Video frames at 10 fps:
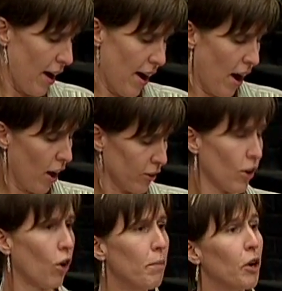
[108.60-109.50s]
Uh,
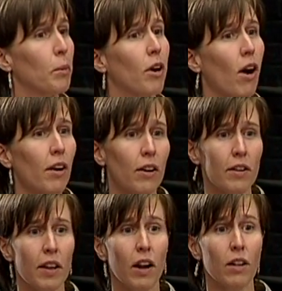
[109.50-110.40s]
also, Miriam Carter
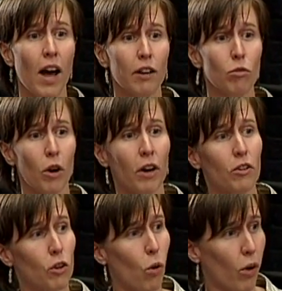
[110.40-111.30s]
did a lot of work
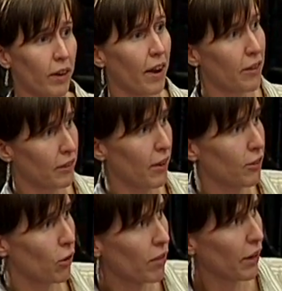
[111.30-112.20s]
to organize this,
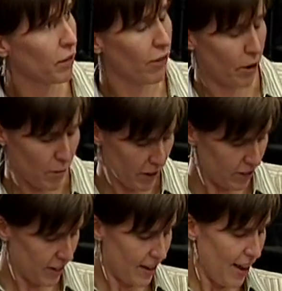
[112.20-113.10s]
so thank you very much.
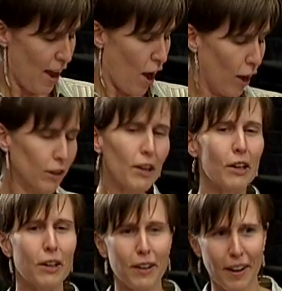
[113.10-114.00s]
A
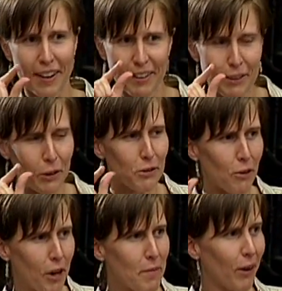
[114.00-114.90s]
little, uh, little
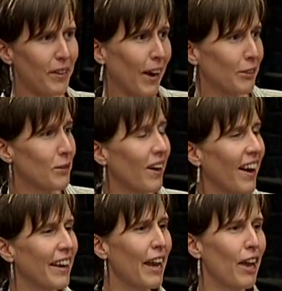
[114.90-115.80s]
story about Dr.
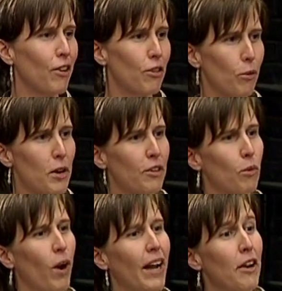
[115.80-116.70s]
Rai and the
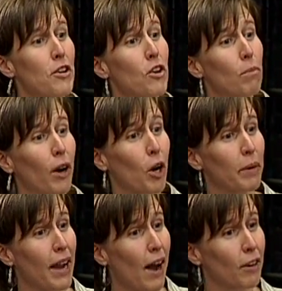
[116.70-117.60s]
reason why I knew
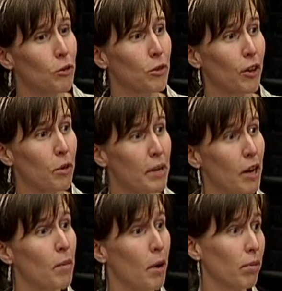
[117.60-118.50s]
Montgomery College was going to be
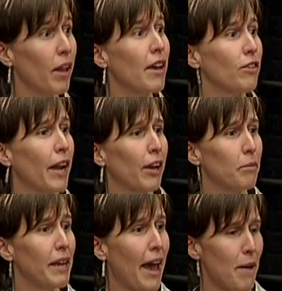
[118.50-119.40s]
a, a, place that I
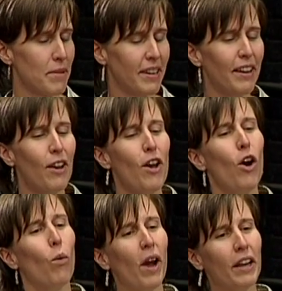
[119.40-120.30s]
could be happy.
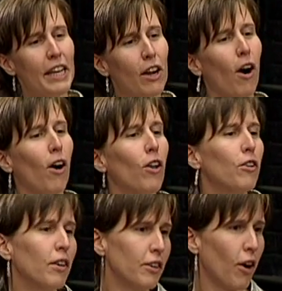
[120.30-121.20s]
When he
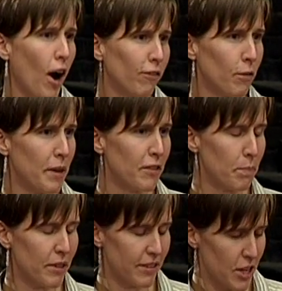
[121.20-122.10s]
called to offer me the
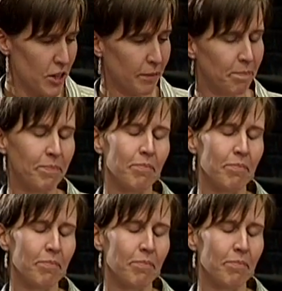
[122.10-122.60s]
position,